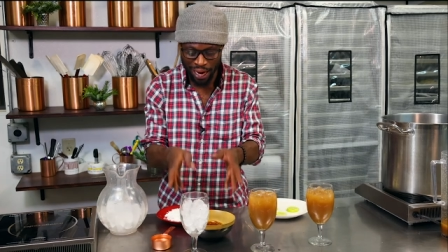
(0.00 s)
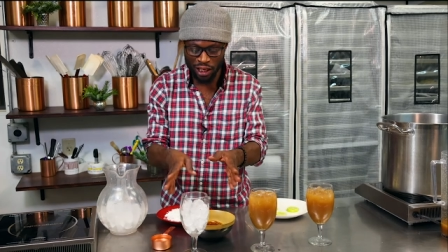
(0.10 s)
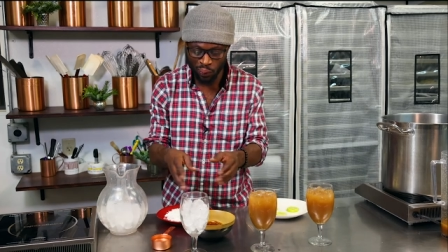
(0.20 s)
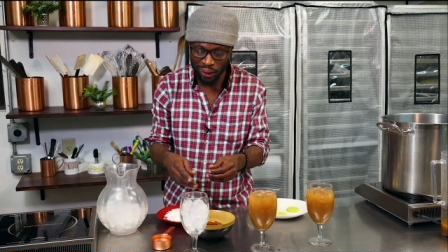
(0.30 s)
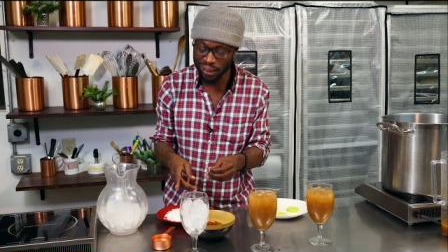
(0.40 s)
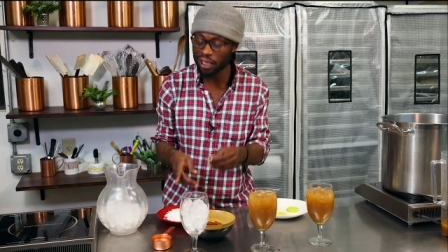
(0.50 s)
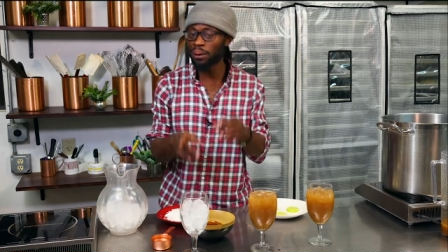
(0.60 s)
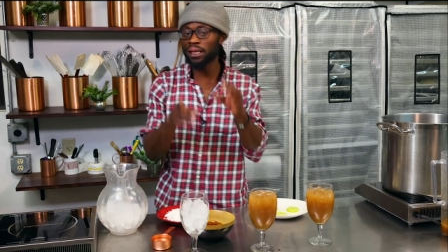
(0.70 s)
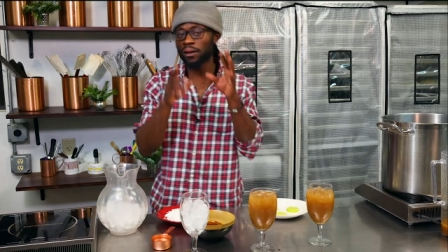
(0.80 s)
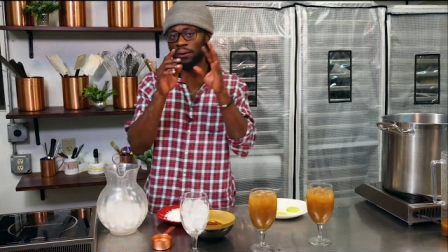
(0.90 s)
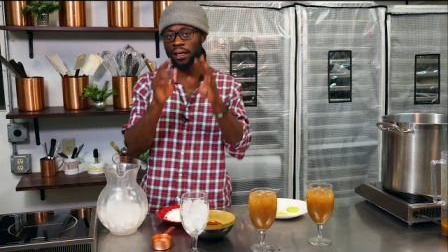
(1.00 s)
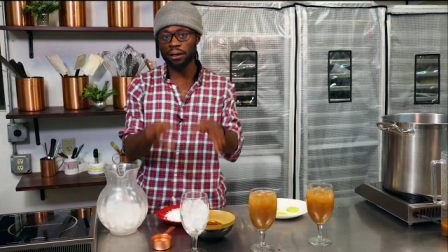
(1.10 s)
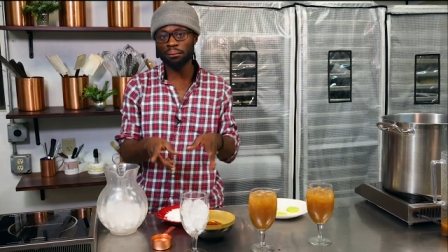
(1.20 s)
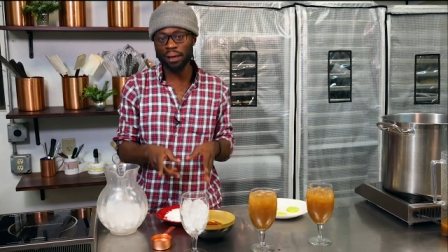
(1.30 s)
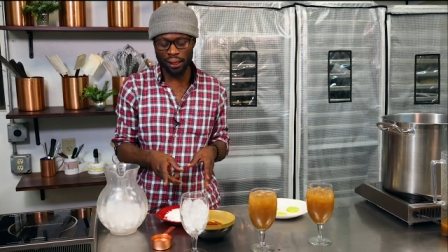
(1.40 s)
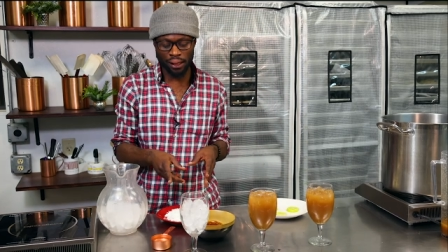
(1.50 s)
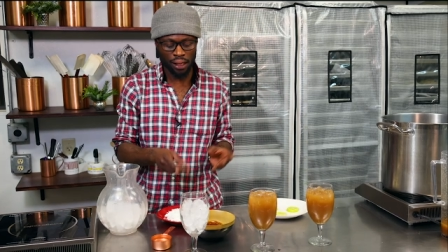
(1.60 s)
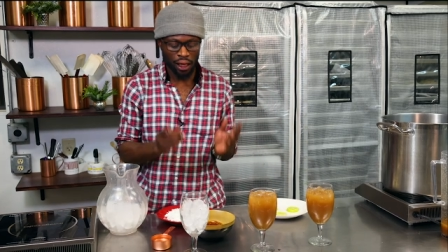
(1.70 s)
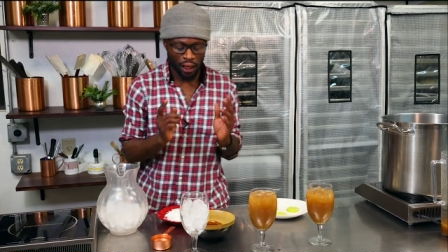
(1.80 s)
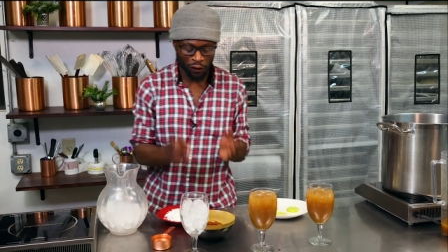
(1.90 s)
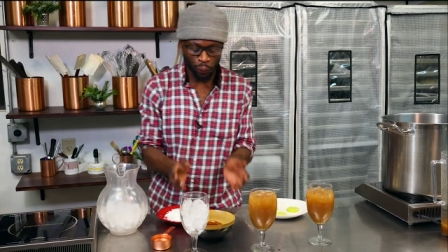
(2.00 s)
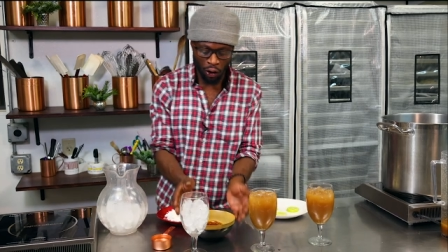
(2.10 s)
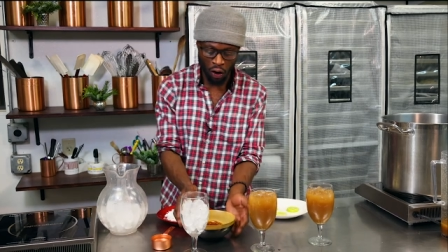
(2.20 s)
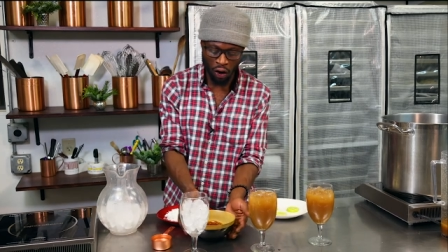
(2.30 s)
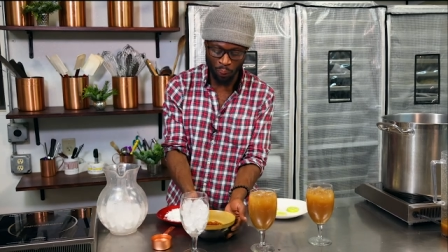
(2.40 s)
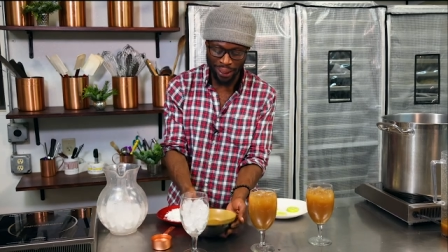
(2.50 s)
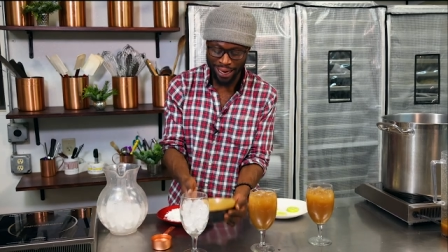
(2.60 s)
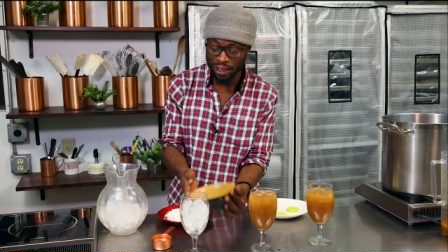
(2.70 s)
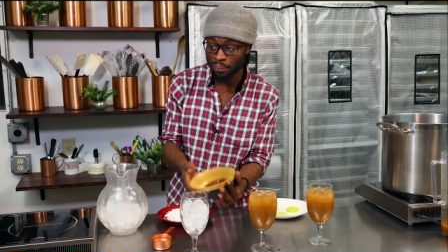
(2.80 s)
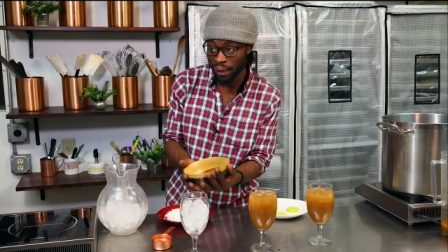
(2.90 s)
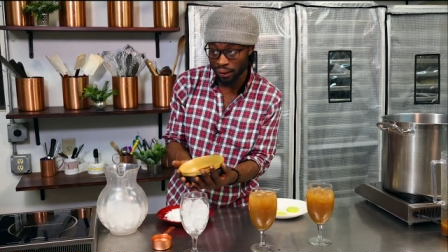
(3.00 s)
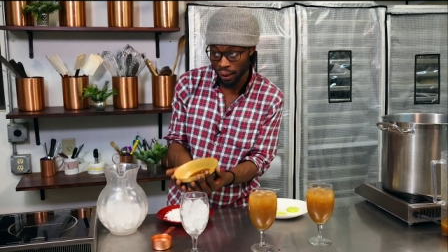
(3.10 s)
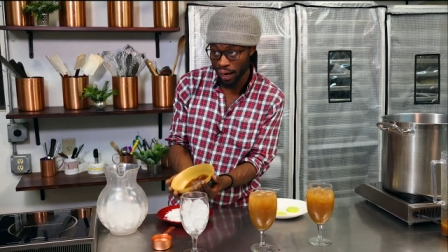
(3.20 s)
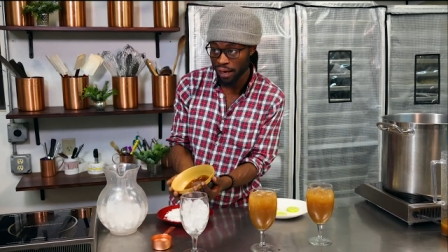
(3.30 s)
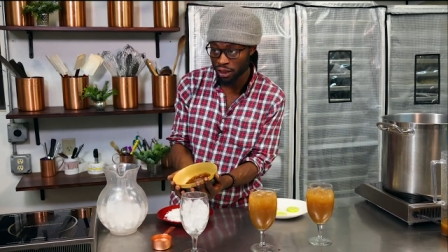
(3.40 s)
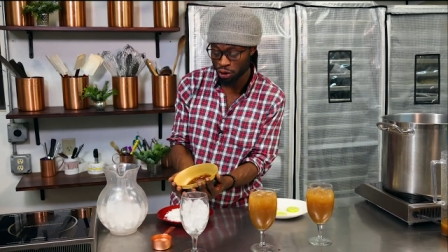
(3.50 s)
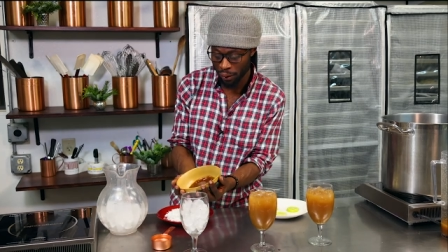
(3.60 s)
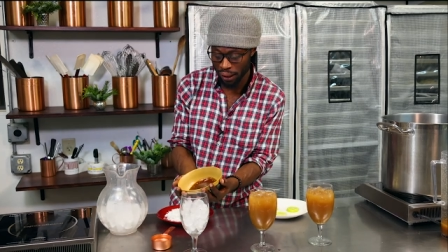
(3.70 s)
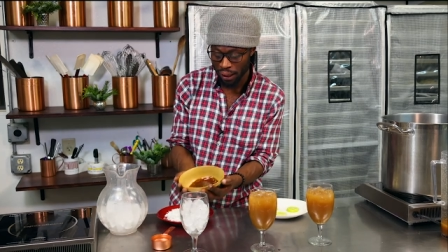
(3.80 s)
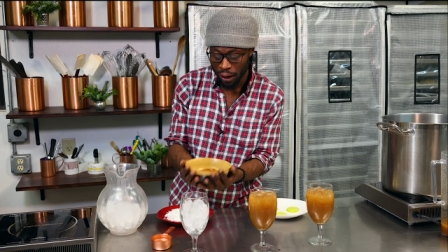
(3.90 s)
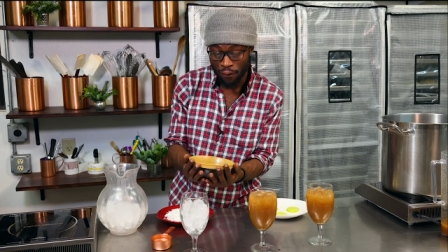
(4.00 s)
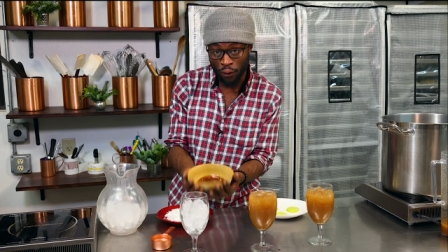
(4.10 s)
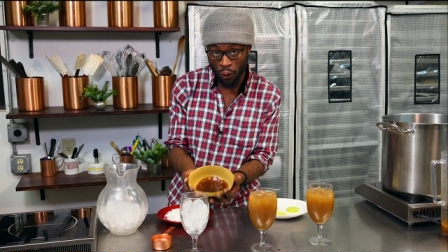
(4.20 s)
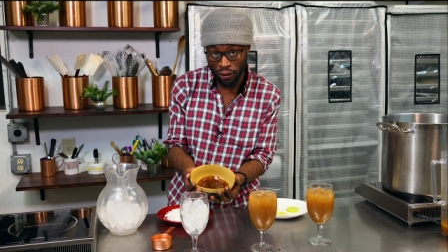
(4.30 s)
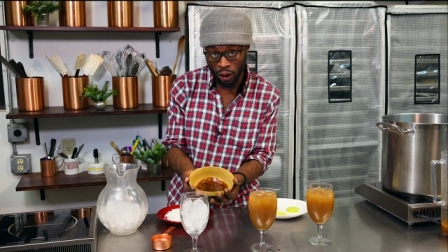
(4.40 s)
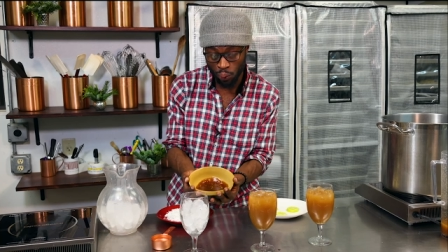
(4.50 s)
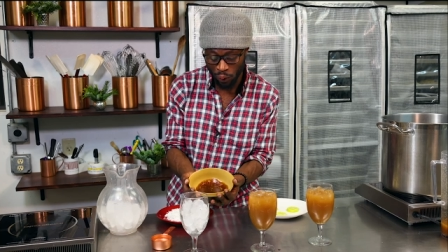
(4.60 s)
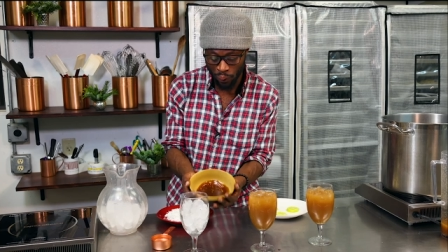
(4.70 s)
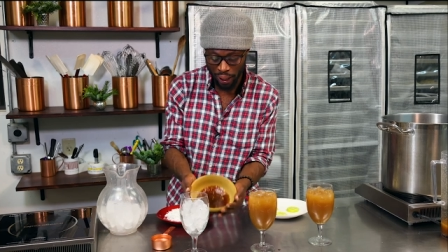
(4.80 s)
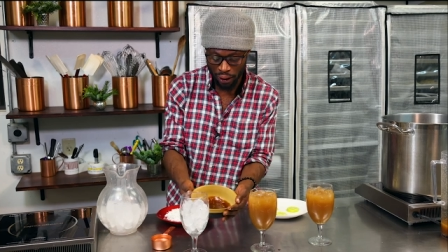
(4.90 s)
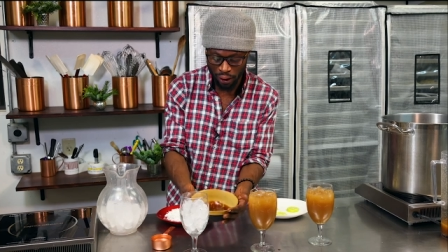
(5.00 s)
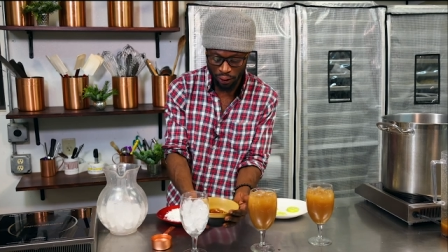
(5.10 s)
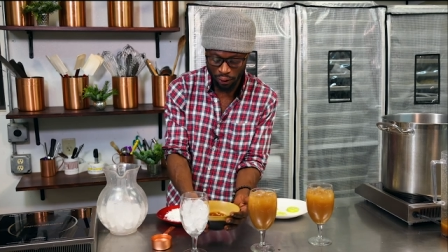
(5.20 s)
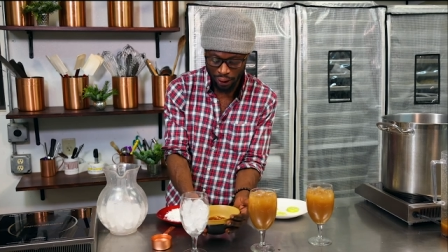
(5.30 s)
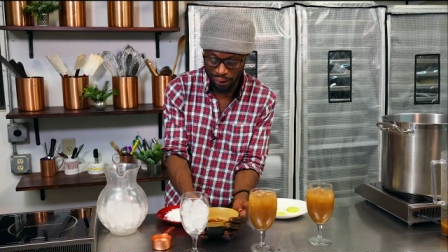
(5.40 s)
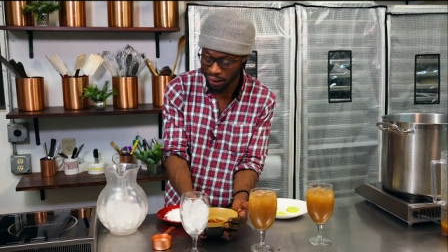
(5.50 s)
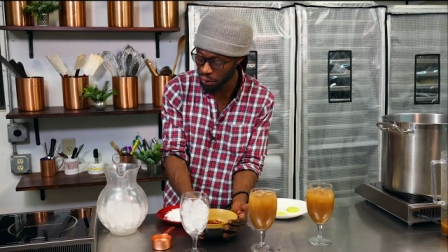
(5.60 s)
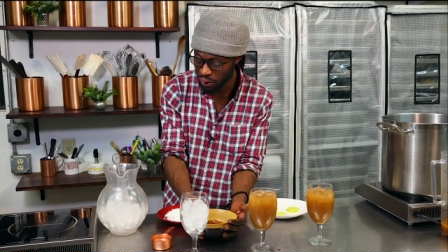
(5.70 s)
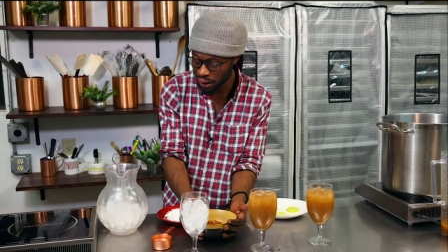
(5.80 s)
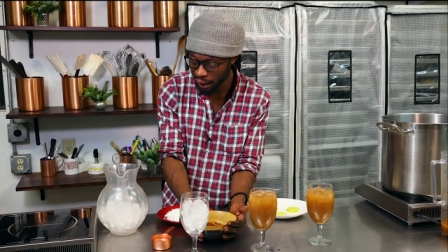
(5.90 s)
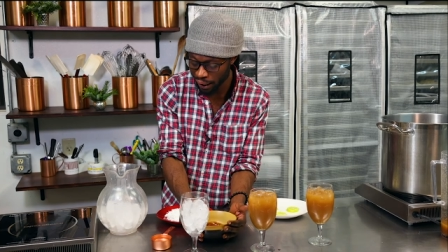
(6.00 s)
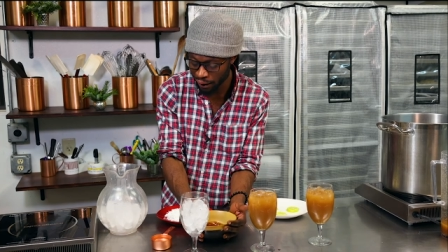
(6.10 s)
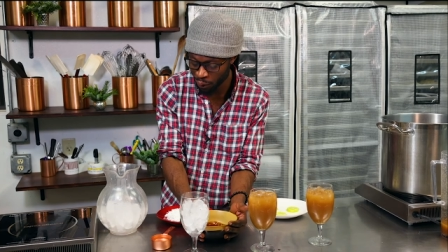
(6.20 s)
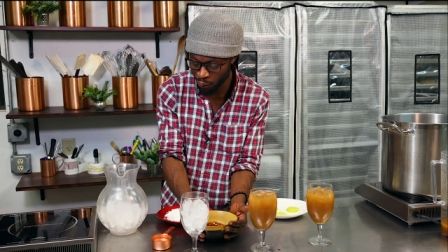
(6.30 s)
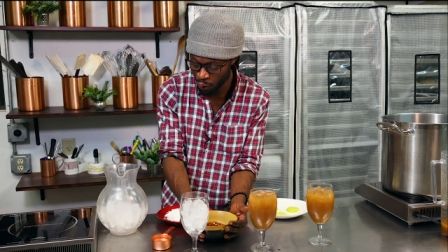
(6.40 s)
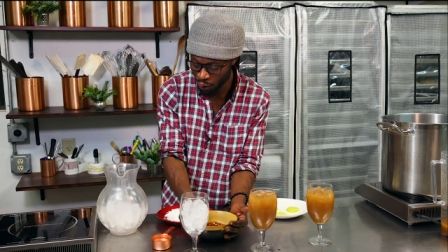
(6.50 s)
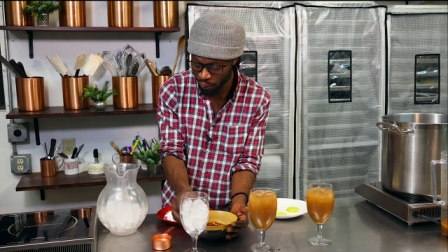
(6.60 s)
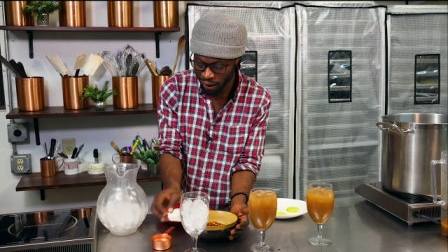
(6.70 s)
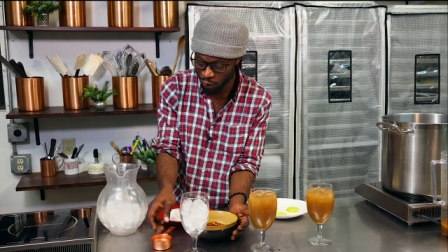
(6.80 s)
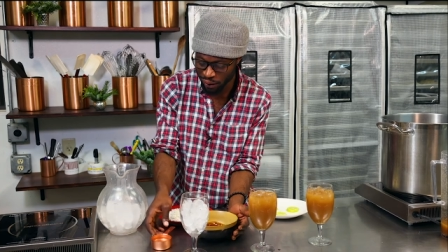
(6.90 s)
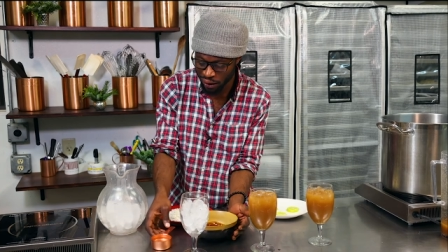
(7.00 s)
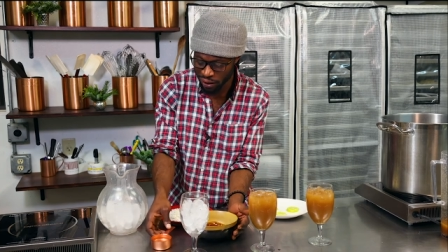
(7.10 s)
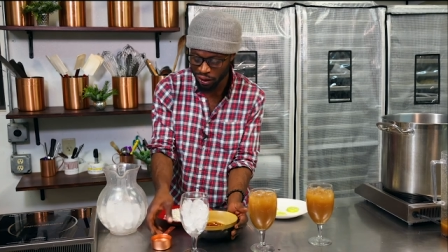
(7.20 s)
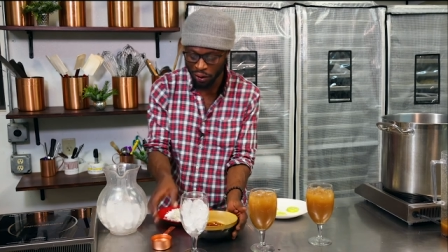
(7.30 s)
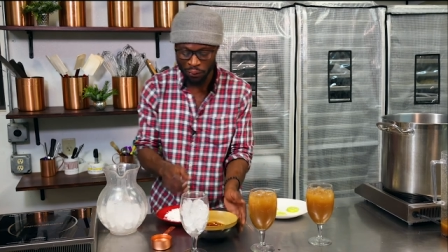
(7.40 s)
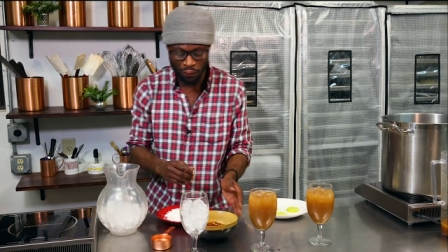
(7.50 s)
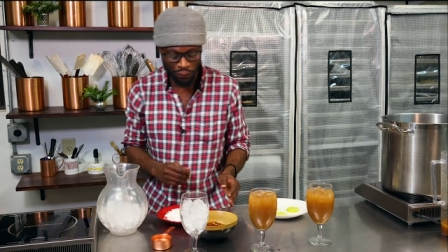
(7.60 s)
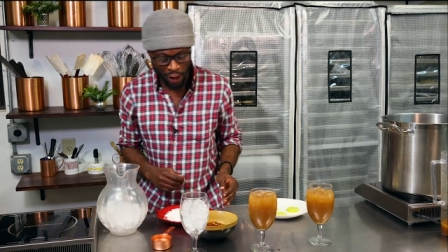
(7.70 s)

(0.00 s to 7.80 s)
last one is gonna be the Vietnamese. If you recall, we had to make the concentrate for this one right here. It's still slightly warm since we just took it off the